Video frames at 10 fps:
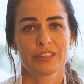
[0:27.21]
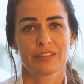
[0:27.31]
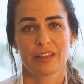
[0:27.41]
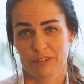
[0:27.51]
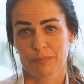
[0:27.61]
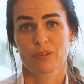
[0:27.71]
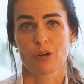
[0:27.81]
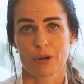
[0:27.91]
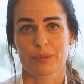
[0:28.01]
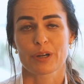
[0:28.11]
David
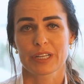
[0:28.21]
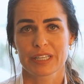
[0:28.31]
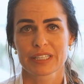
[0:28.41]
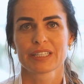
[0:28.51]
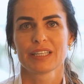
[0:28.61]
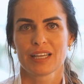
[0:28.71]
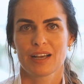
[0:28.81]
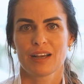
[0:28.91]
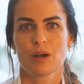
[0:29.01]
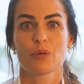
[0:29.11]
Hornbrook
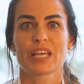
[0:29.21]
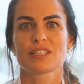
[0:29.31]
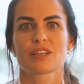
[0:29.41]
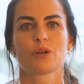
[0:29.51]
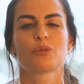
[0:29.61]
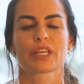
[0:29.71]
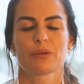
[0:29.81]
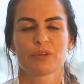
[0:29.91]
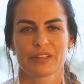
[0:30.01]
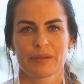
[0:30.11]
when I started
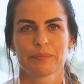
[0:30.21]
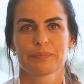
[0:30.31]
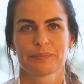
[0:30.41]
working with him.